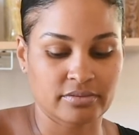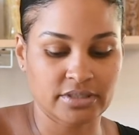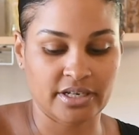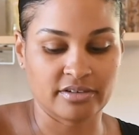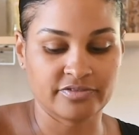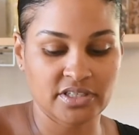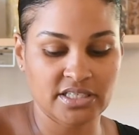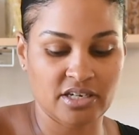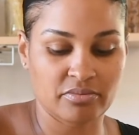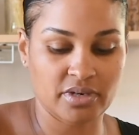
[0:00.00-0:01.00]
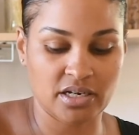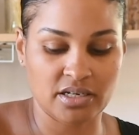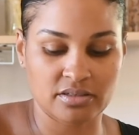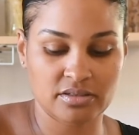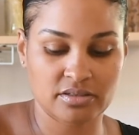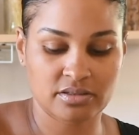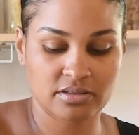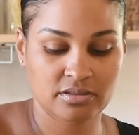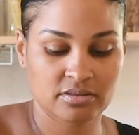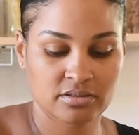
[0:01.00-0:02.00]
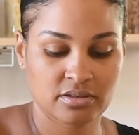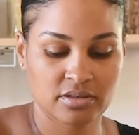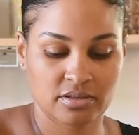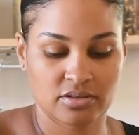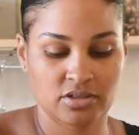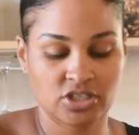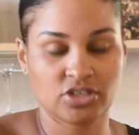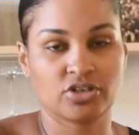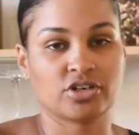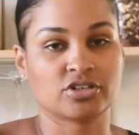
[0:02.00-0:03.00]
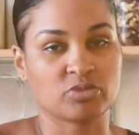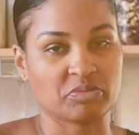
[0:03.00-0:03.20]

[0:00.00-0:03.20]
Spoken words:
10-15 minutes till your sweet